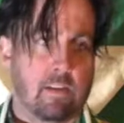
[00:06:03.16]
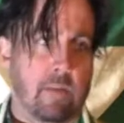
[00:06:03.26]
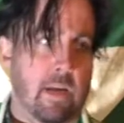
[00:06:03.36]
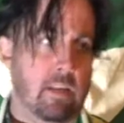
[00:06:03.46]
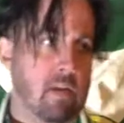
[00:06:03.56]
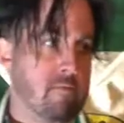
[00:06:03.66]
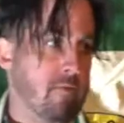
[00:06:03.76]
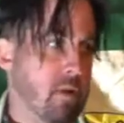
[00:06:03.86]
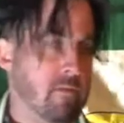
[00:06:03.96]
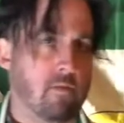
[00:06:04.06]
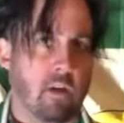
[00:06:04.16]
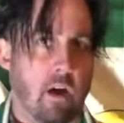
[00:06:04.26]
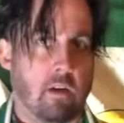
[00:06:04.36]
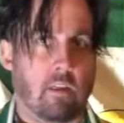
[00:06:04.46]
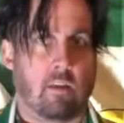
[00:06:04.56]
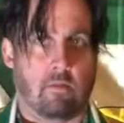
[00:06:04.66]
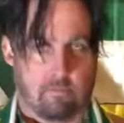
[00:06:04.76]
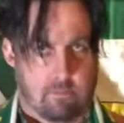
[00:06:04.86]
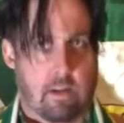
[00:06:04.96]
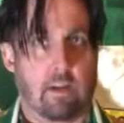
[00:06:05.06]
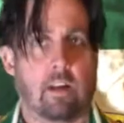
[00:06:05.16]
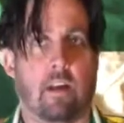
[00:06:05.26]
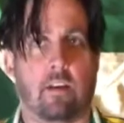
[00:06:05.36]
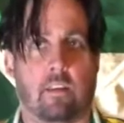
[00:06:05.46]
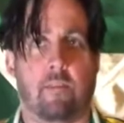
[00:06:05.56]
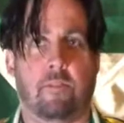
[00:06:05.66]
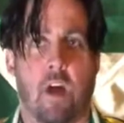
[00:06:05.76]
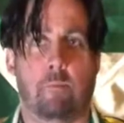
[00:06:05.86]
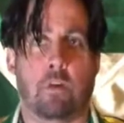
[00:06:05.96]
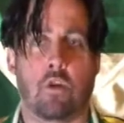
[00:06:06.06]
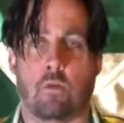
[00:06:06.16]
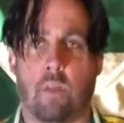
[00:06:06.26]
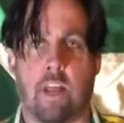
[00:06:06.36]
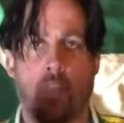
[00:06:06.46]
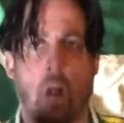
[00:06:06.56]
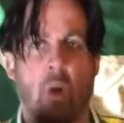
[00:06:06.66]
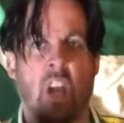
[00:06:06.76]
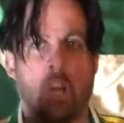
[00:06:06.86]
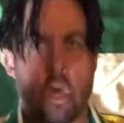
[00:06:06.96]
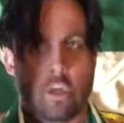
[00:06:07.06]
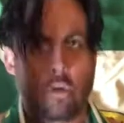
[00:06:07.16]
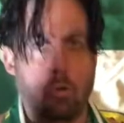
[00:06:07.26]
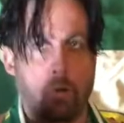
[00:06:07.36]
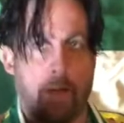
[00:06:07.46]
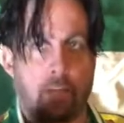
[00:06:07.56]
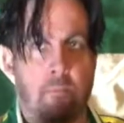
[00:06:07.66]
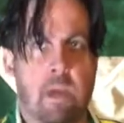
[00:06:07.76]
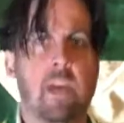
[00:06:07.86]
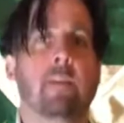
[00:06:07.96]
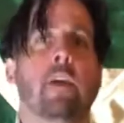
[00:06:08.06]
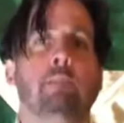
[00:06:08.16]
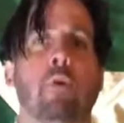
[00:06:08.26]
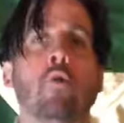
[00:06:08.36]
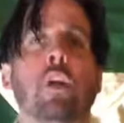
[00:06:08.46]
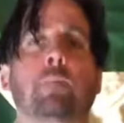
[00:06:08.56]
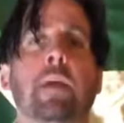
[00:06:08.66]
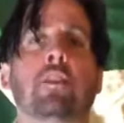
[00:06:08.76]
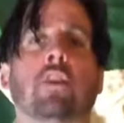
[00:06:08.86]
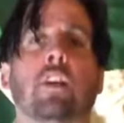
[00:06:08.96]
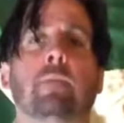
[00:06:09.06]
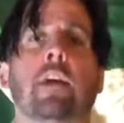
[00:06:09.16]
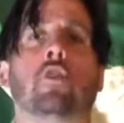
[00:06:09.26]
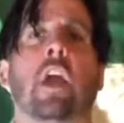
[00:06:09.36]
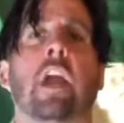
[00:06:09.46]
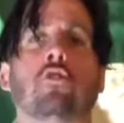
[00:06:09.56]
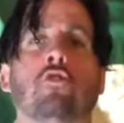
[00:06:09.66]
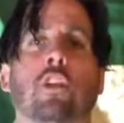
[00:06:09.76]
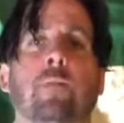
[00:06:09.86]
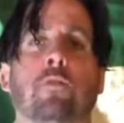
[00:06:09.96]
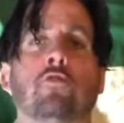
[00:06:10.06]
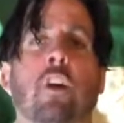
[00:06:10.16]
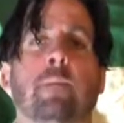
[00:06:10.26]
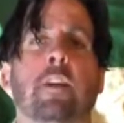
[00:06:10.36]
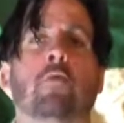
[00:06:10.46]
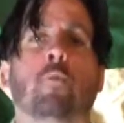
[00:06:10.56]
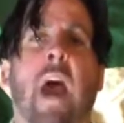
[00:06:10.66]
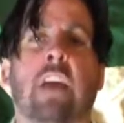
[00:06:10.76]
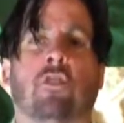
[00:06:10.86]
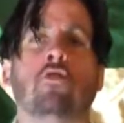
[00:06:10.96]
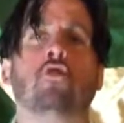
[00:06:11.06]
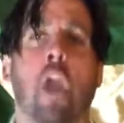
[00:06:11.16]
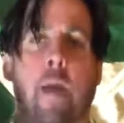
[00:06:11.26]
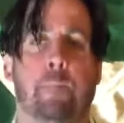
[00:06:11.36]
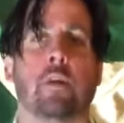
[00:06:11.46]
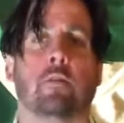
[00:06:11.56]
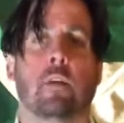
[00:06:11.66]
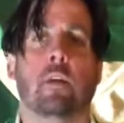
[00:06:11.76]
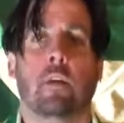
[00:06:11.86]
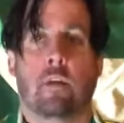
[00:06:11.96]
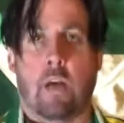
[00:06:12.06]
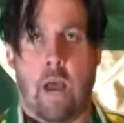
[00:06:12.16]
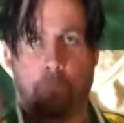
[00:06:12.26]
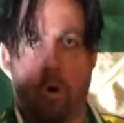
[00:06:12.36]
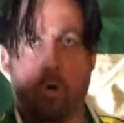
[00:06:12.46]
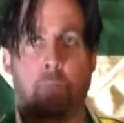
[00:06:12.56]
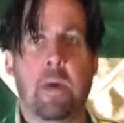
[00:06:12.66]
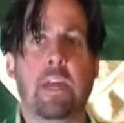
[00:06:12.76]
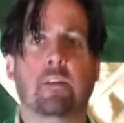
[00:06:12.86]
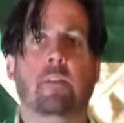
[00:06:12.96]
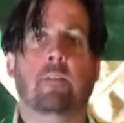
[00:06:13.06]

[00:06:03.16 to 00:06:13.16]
debate there before it even started. So I got a lot of stiff competition, but that's all right. You elect me, Pogey Pete's going to make changes, and I'm still going to be your wrestling champion. I'm Pogey Pete.